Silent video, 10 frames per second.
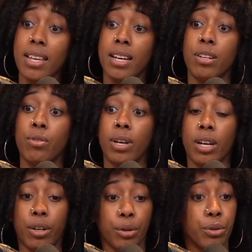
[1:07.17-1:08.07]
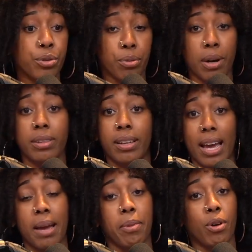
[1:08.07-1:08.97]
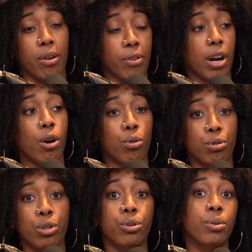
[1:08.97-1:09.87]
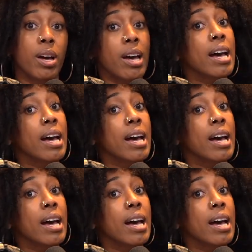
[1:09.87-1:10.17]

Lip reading: And then you get clues throughout the game, and you got to figure out who's who.